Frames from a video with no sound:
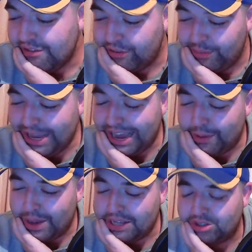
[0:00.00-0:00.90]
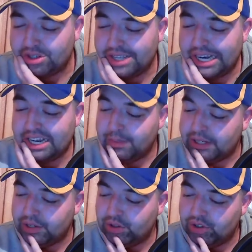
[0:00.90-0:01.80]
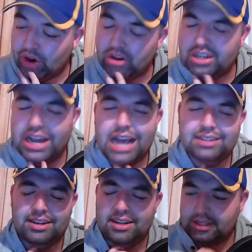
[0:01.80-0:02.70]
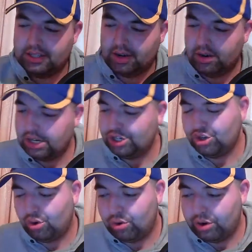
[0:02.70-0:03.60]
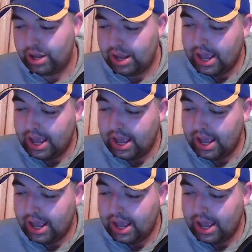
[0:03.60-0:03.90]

for me anyway, it's just a little bit too short and it hasn't necessarily shown